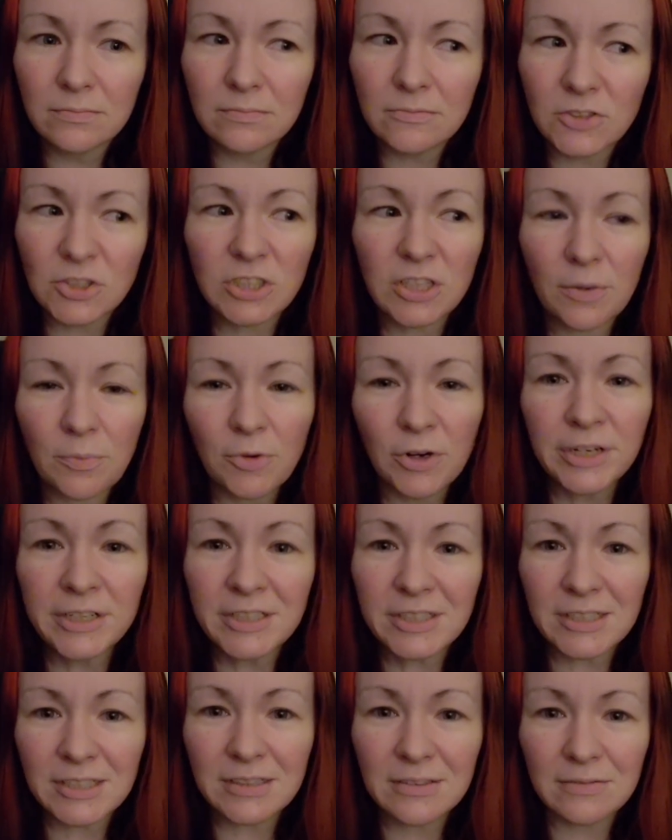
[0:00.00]
For some
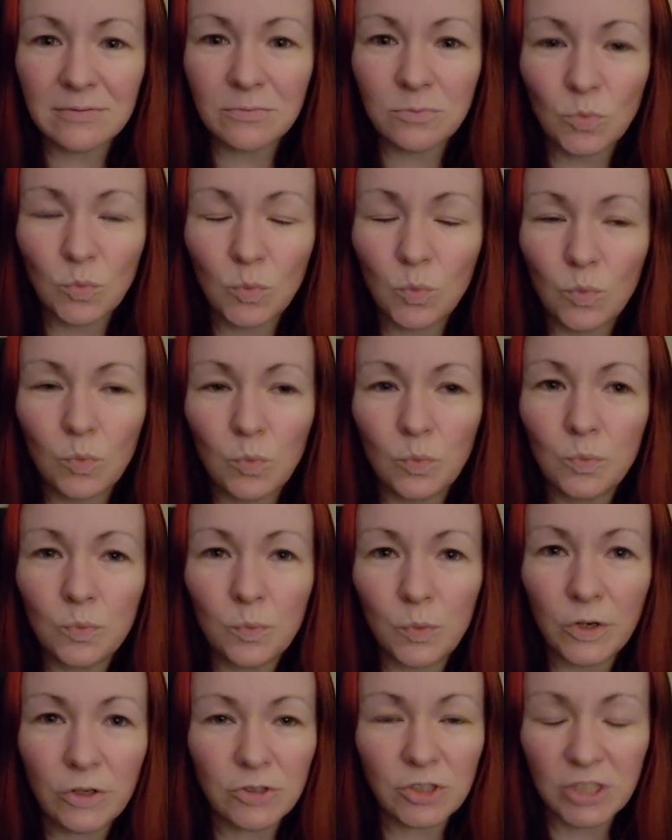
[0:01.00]
reason,
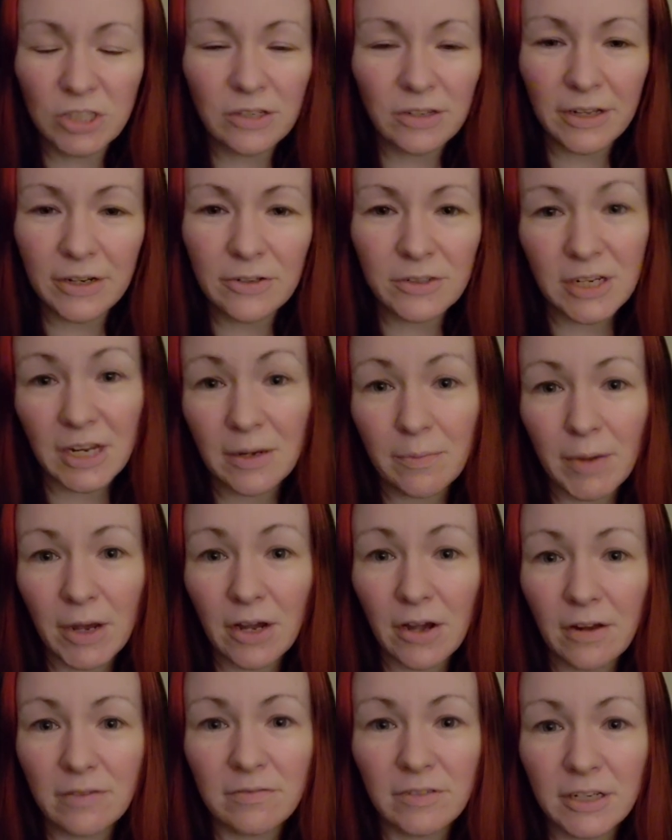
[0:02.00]
we're still entertained by
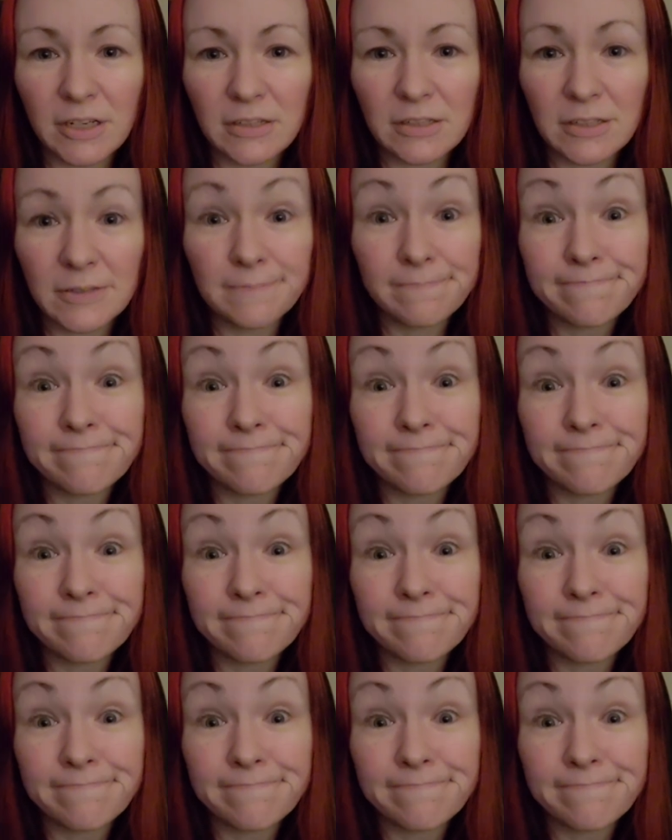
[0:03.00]
conflict.